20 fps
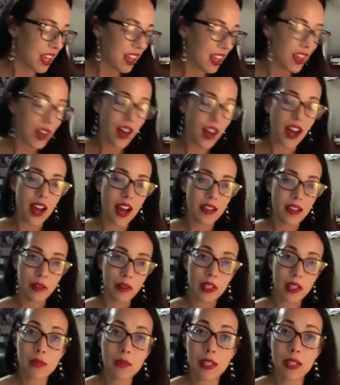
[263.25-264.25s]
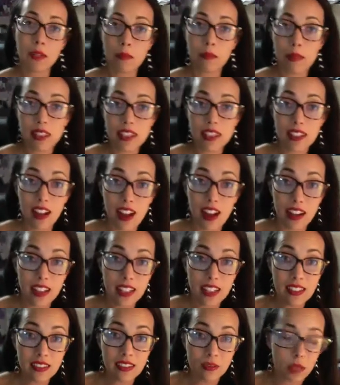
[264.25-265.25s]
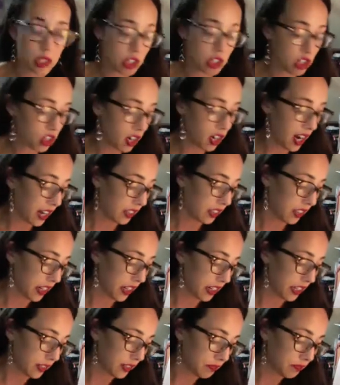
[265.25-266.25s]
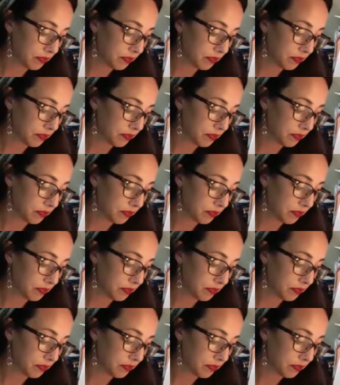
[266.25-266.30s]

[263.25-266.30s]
They recommend Biscotti, which is your highlighter,